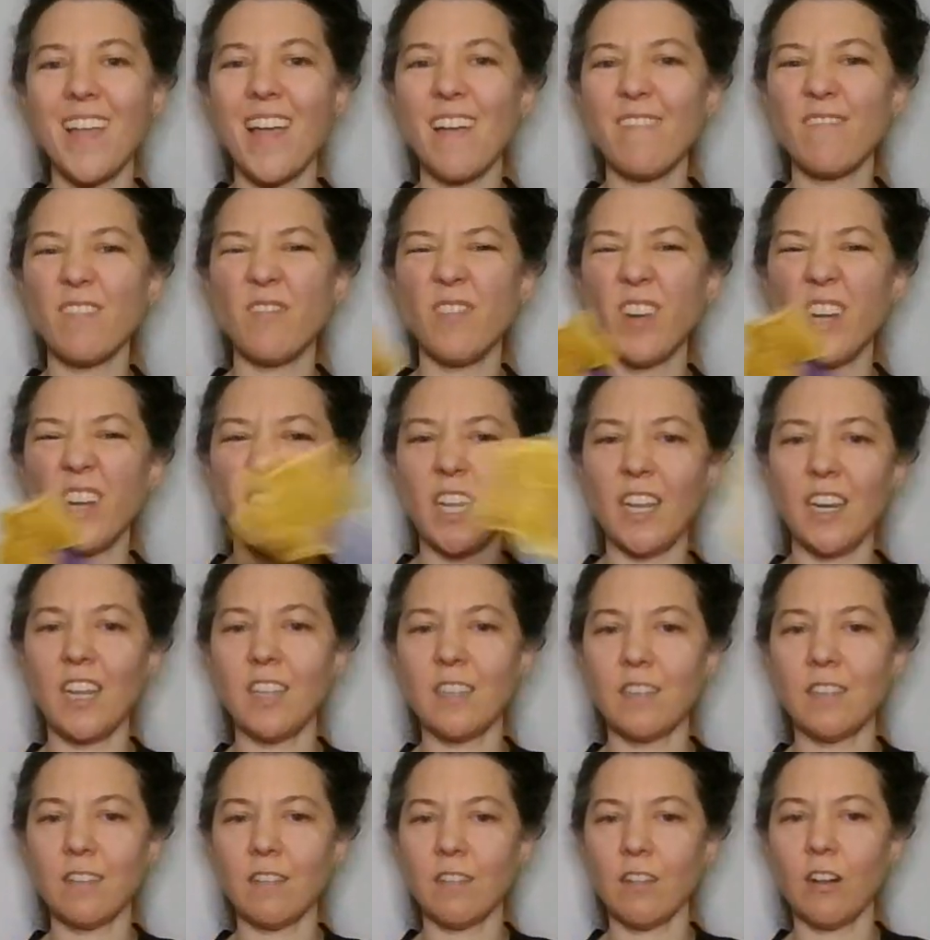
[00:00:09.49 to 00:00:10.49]
Everybody
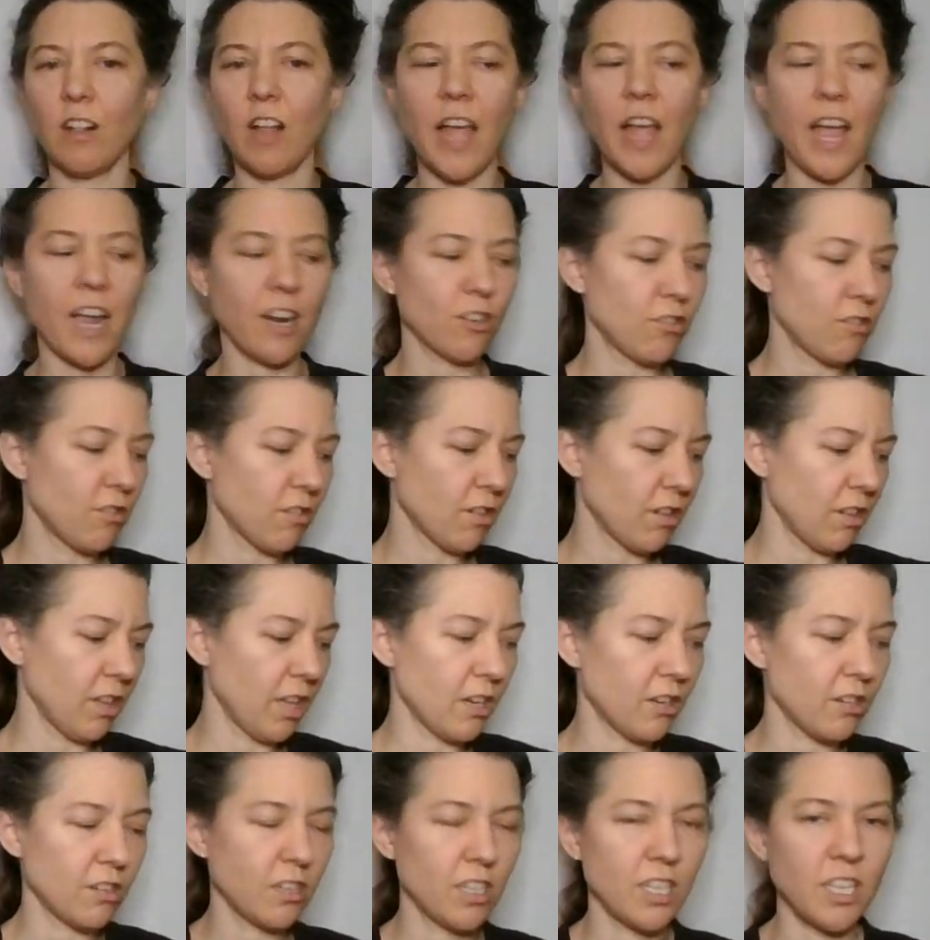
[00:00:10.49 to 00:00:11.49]
needs a little extra
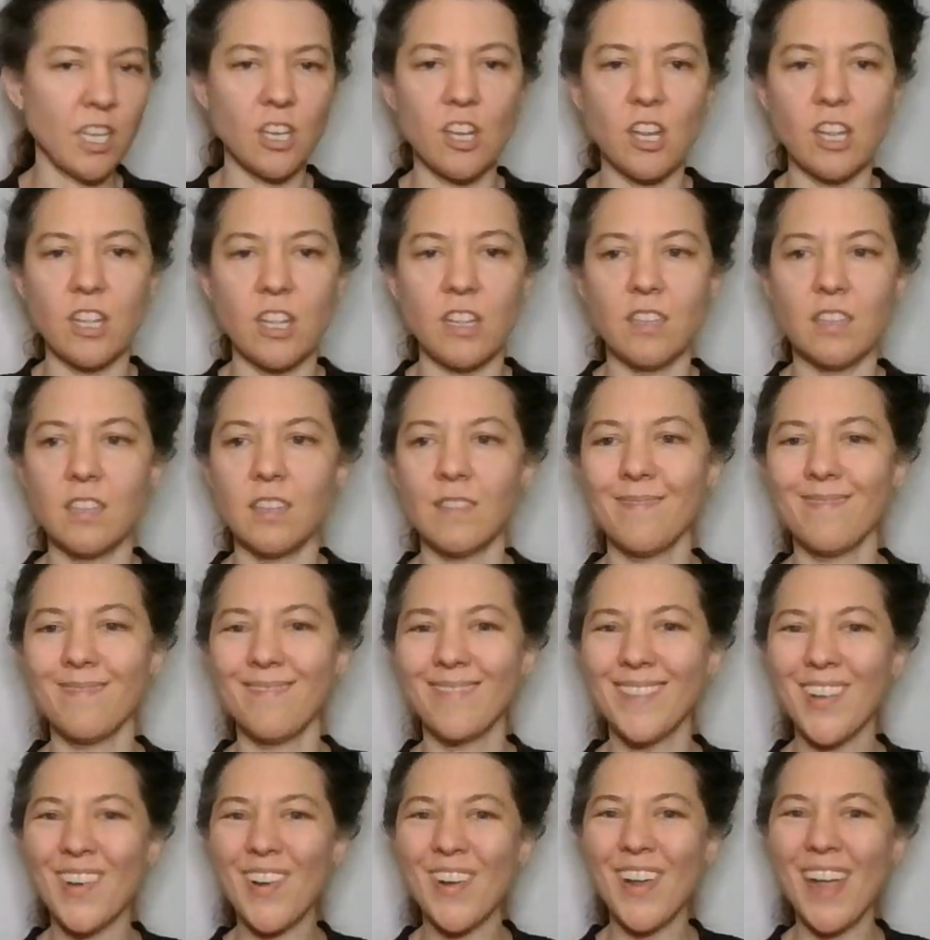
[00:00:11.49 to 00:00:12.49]
glitter stitches.
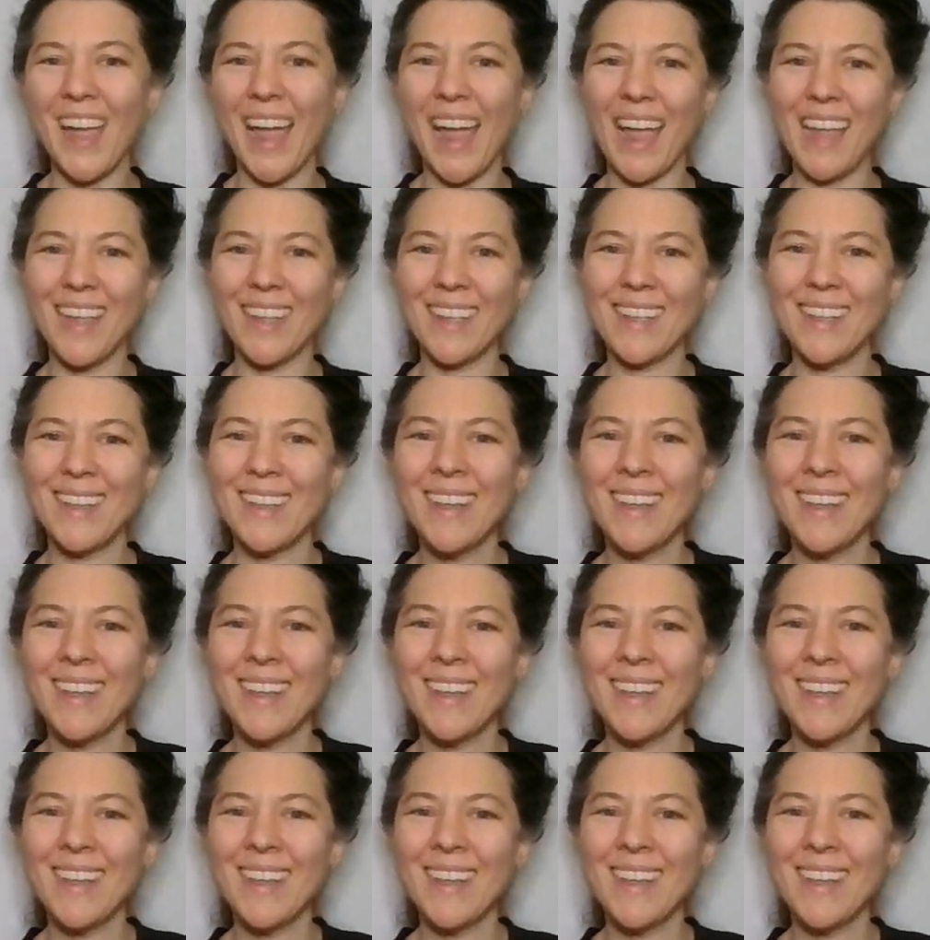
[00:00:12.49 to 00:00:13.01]
Okay,